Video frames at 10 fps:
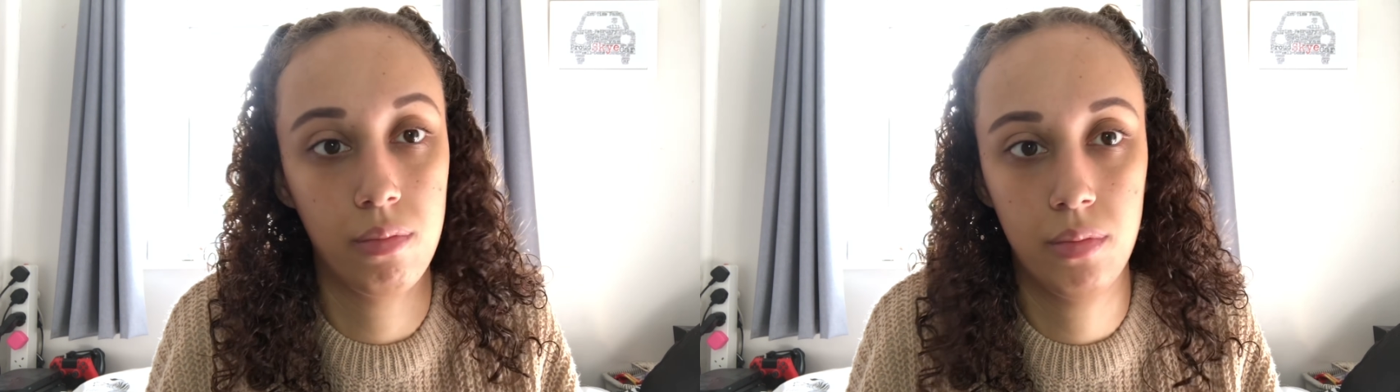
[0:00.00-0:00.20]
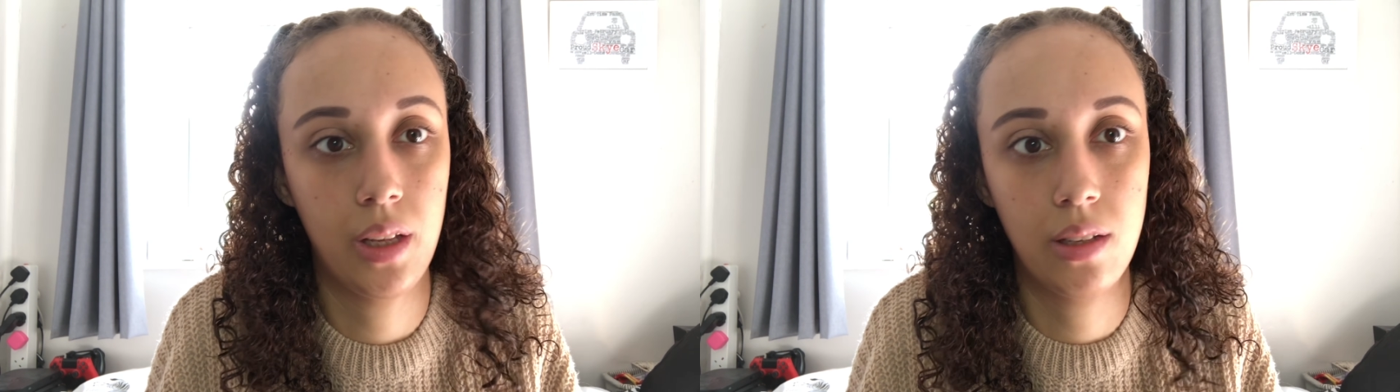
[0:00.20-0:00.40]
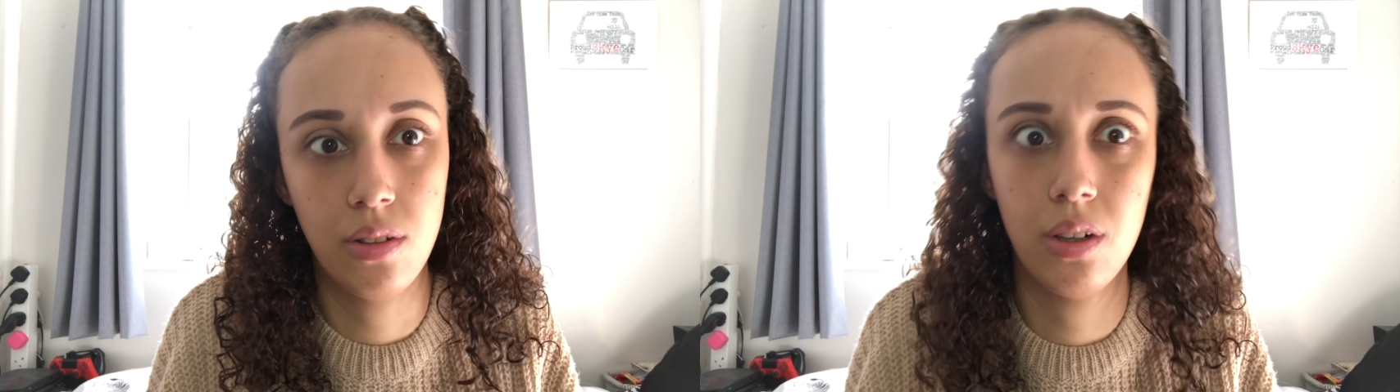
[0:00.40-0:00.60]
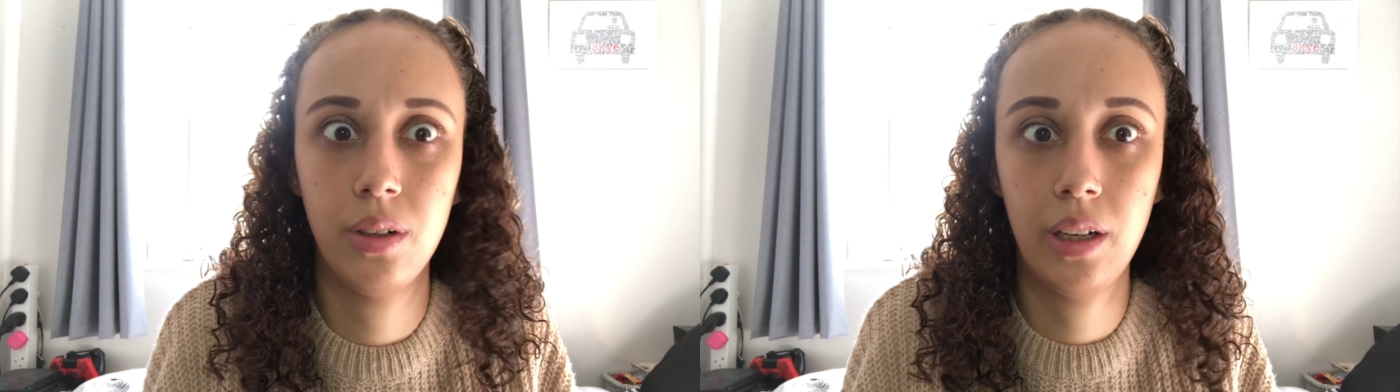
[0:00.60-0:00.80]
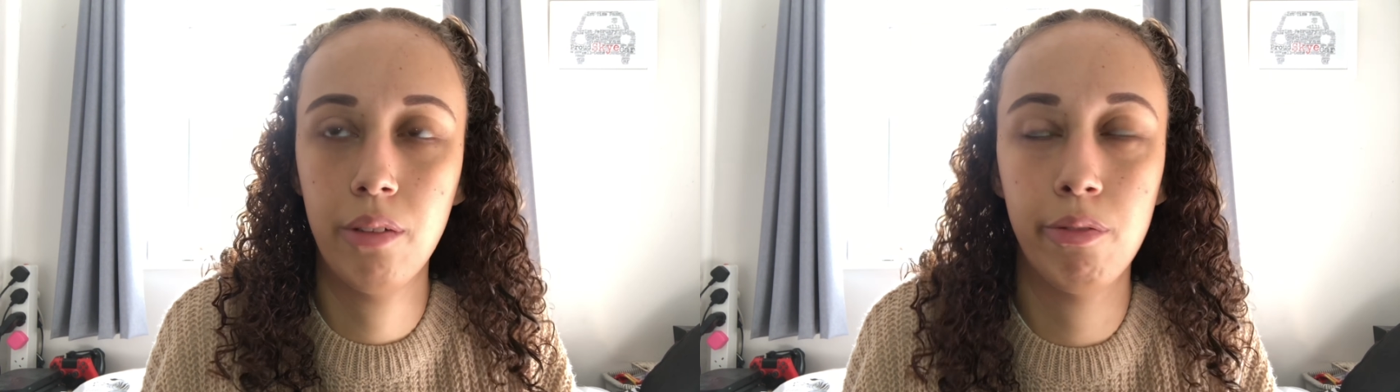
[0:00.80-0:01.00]
there's no
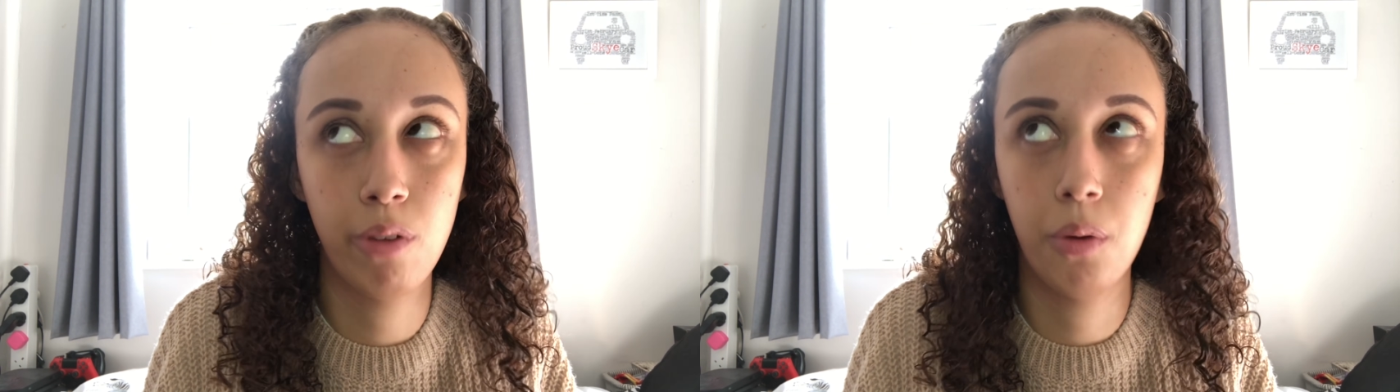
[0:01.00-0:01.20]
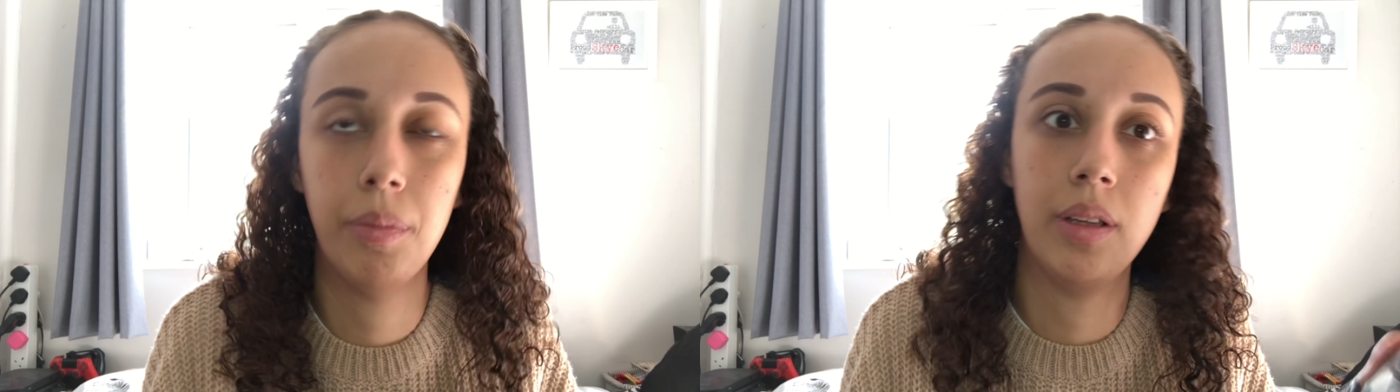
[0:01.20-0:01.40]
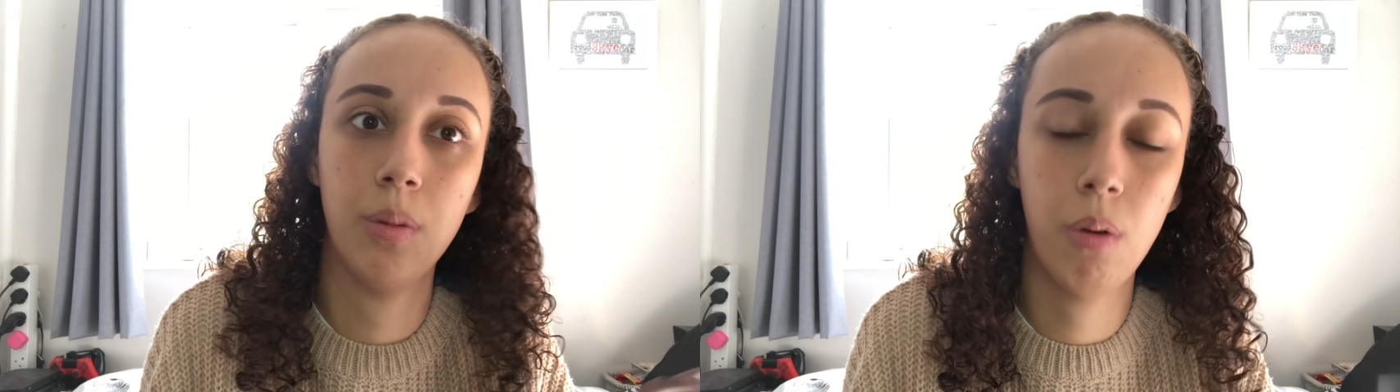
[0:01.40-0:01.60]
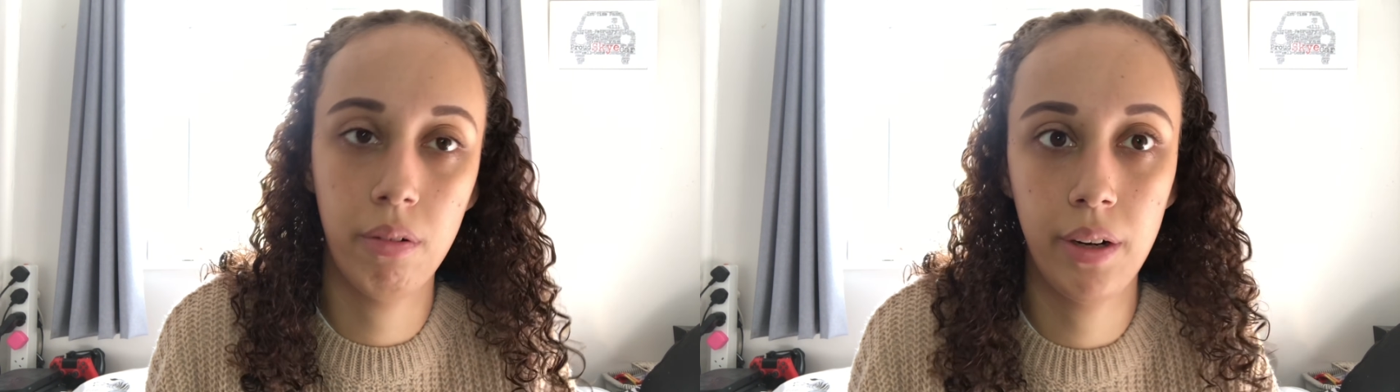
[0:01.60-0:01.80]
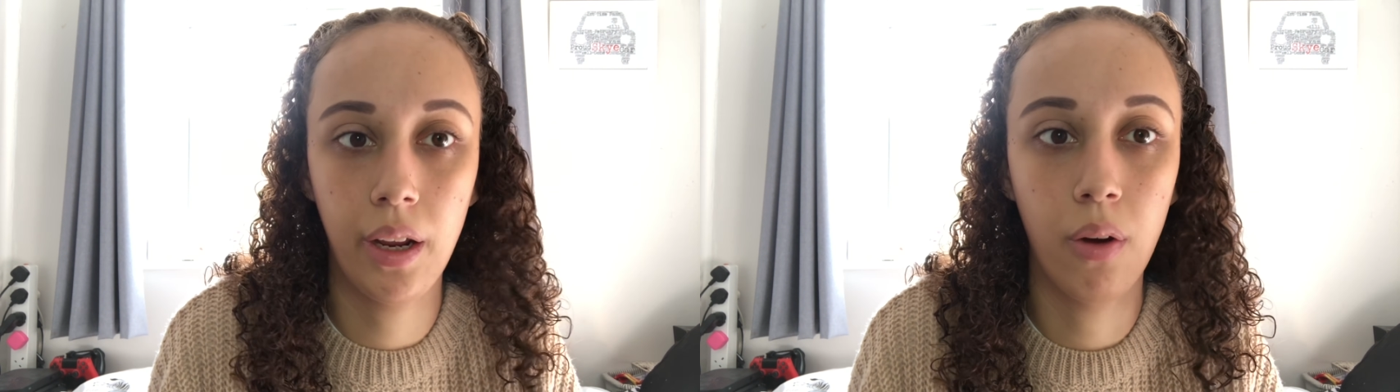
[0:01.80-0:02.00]
need for me to
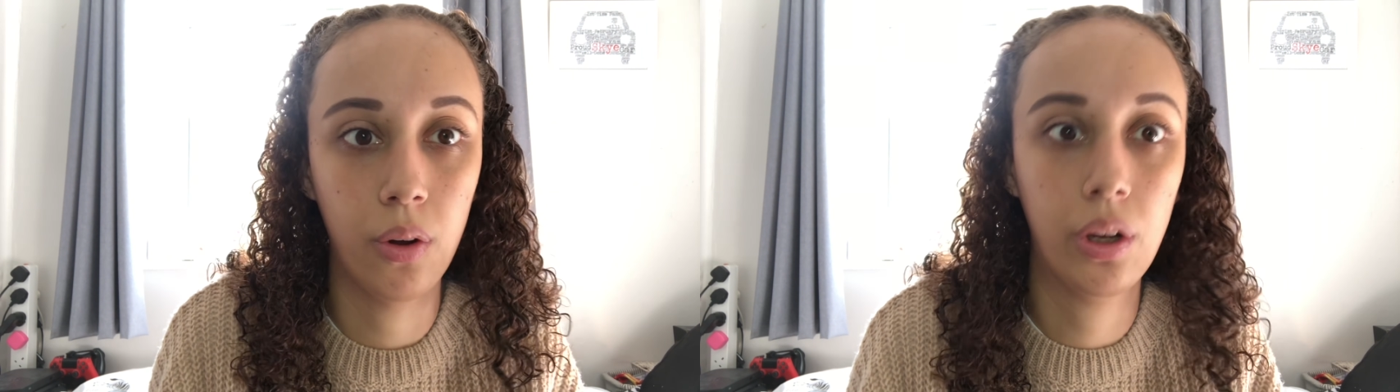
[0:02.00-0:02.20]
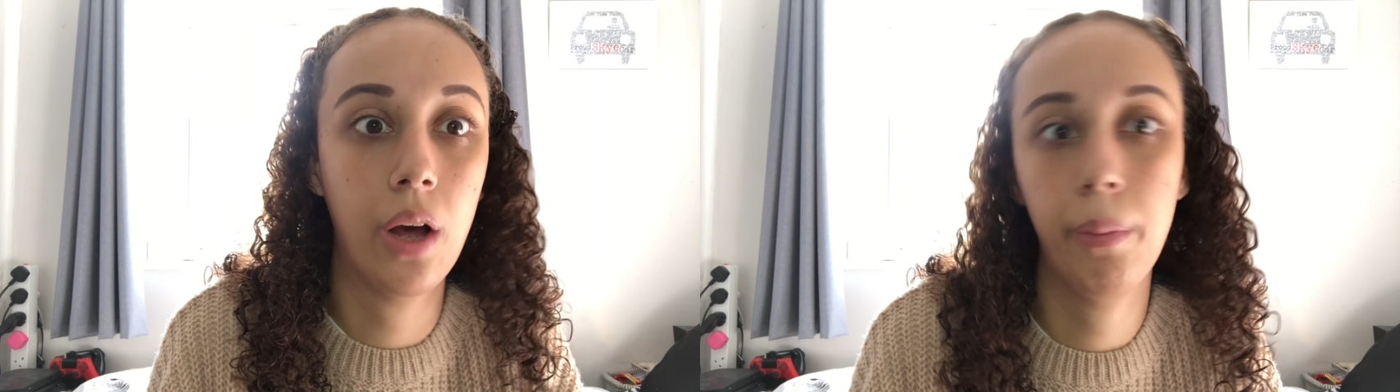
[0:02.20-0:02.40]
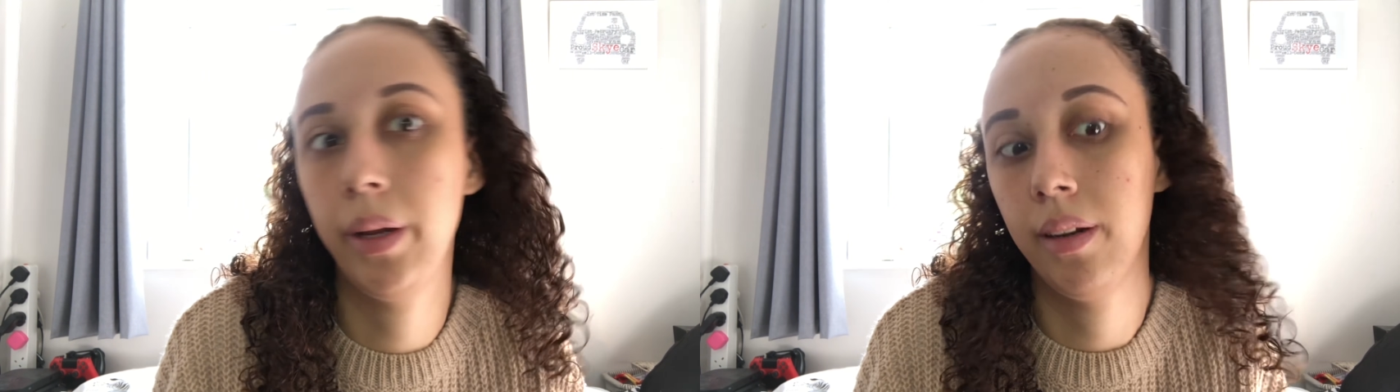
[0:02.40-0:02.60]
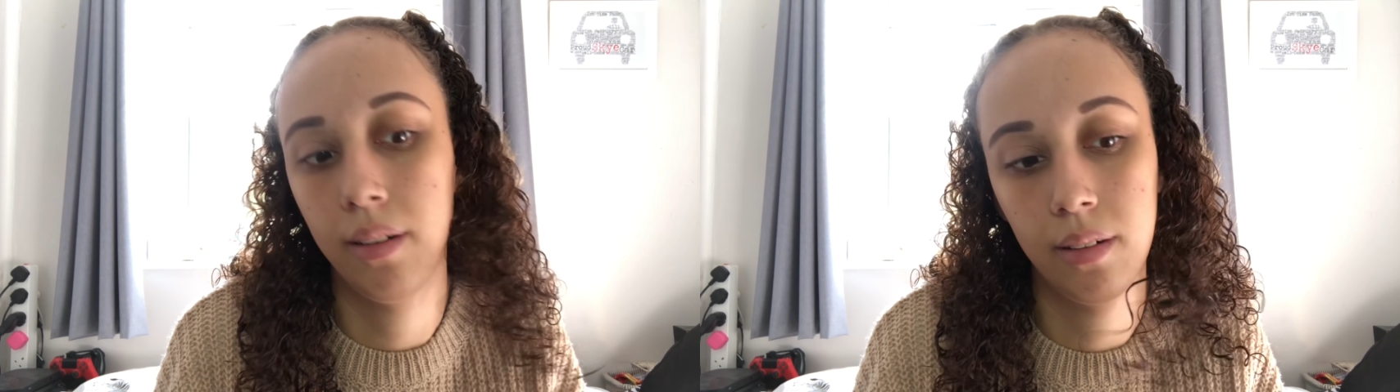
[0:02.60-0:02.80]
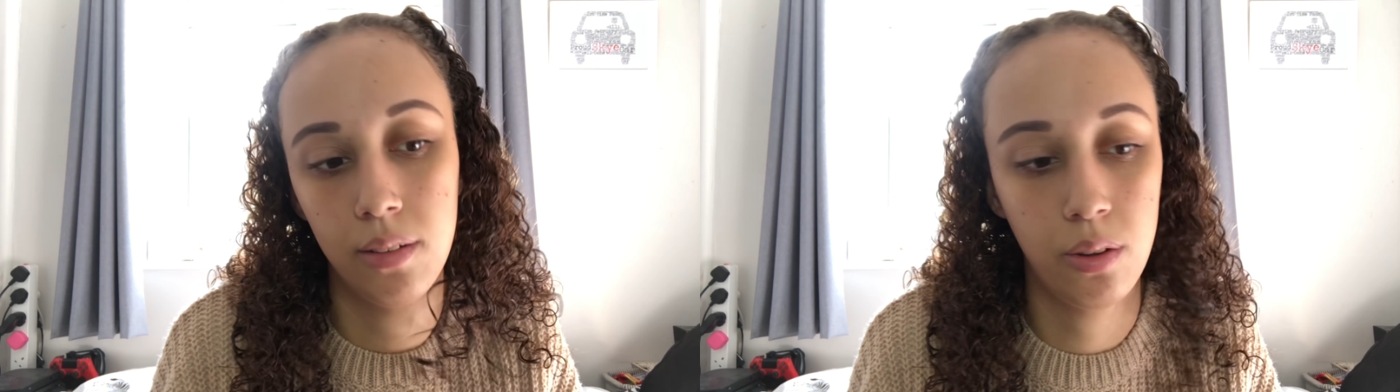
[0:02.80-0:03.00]
worry or go in,
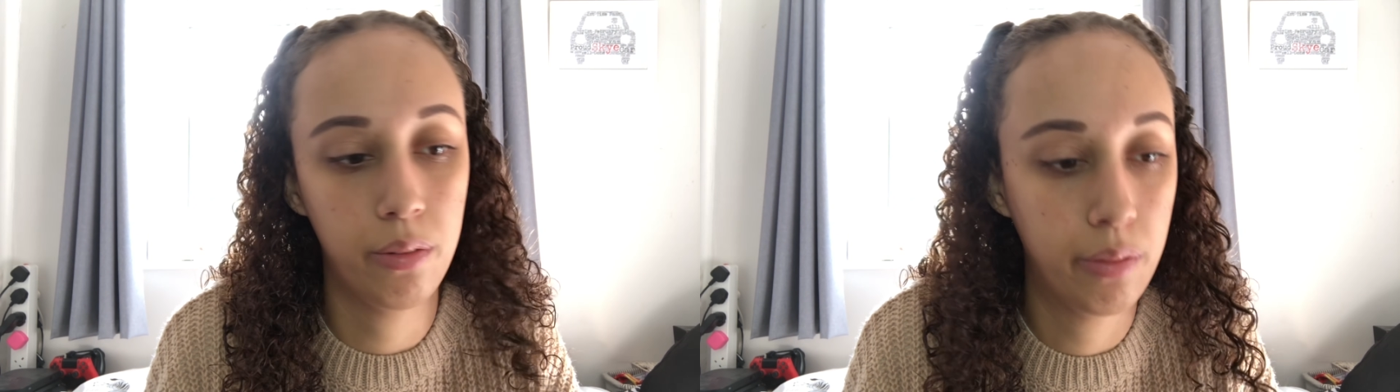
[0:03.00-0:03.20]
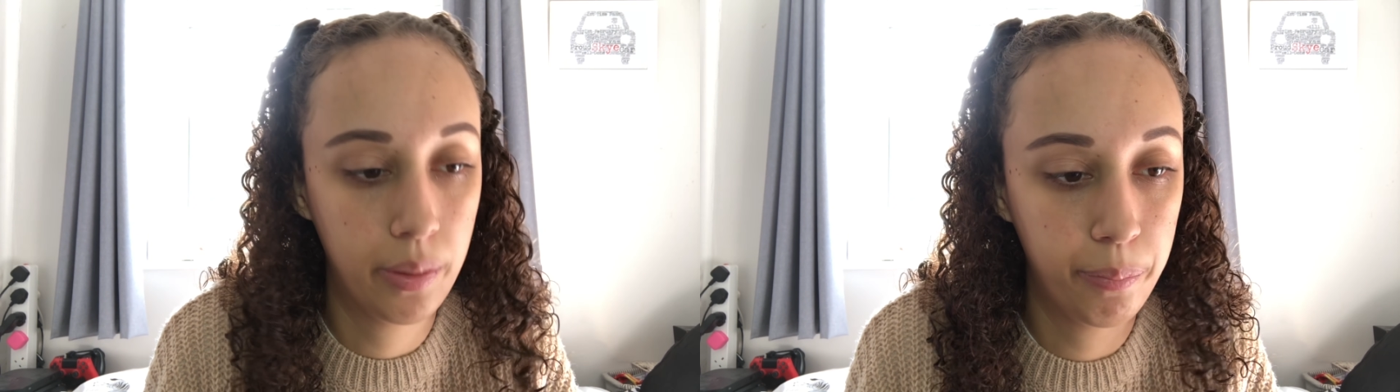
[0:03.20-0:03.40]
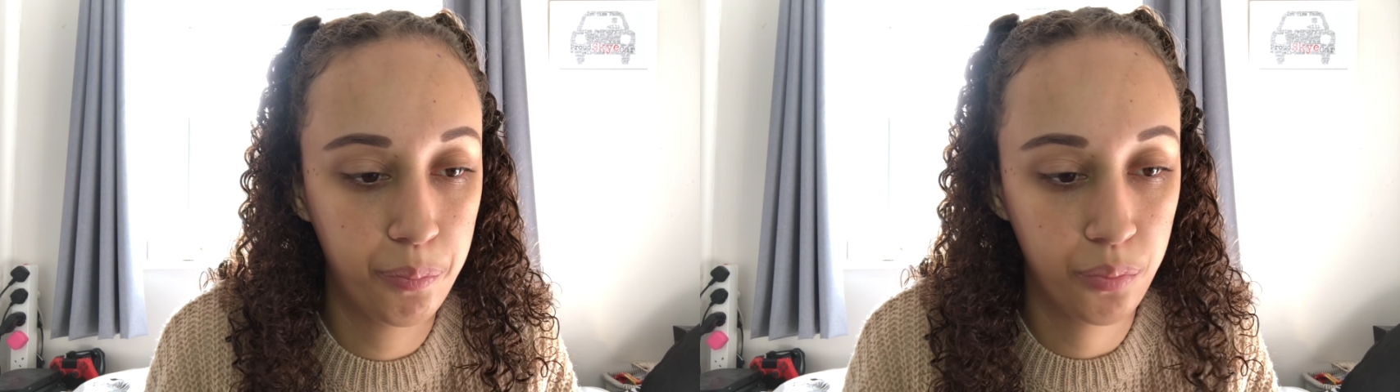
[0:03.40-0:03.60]
sort of thing.